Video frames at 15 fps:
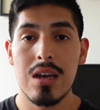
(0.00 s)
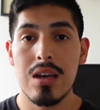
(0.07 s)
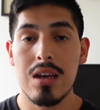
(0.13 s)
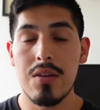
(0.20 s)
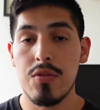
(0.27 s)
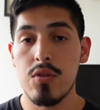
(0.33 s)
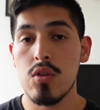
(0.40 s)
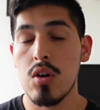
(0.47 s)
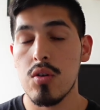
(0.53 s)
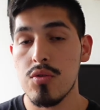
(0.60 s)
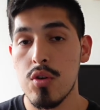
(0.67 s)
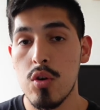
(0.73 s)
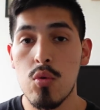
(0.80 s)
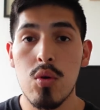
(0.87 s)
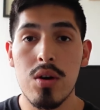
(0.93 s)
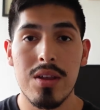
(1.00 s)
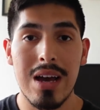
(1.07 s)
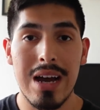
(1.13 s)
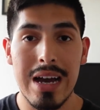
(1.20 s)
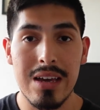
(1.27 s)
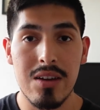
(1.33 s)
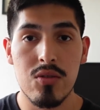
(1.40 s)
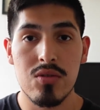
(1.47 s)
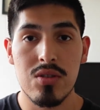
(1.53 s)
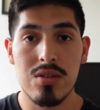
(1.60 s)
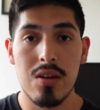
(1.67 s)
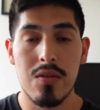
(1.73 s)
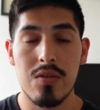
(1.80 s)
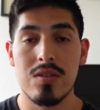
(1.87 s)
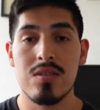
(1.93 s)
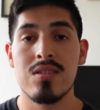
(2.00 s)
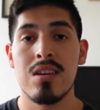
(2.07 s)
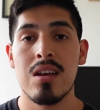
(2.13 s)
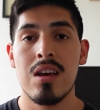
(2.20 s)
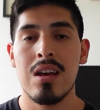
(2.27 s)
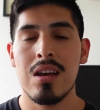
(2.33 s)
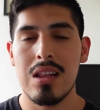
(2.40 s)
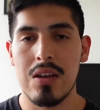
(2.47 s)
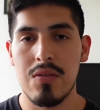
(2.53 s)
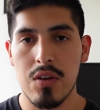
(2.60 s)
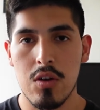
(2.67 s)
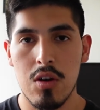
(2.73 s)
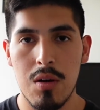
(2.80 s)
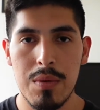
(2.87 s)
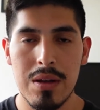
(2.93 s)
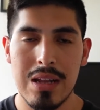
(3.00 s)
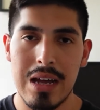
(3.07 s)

If you don't know what the high yield stuff is, leave a comment.